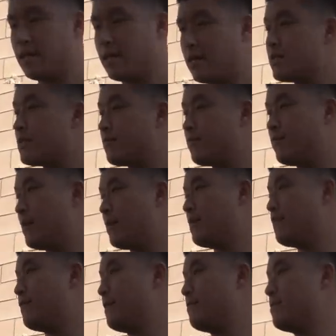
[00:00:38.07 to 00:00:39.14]
There's a
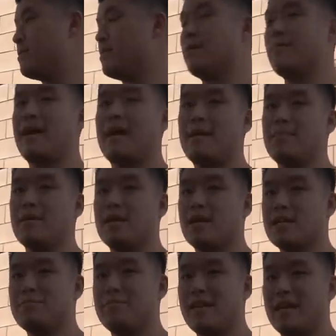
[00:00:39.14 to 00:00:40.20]
very famous term, happy
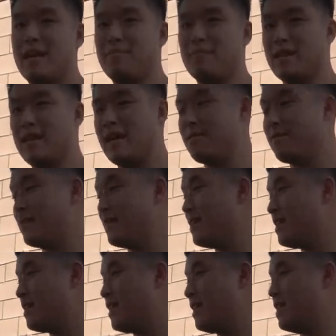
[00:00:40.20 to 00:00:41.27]
husband, happy life.
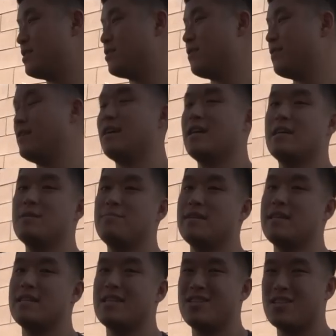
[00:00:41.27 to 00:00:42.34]
And so if the
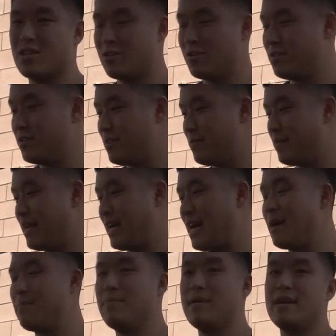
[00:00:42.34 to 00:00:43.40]
husband needs a jacuzzi to be
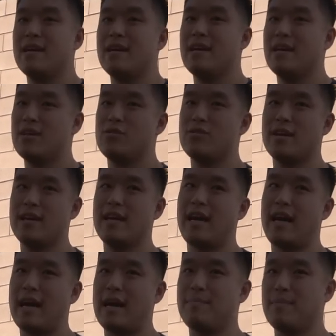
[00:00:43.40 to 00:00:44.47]
happy, you get
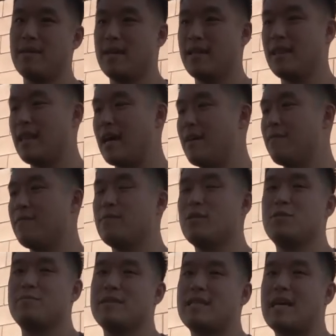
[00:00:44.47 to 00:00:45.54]
happy life,
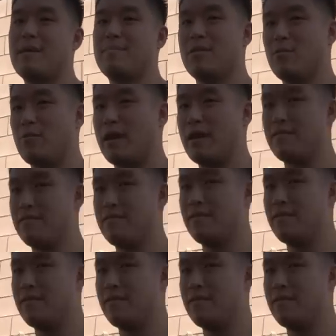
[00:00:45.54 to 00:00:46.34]
which means happy wife.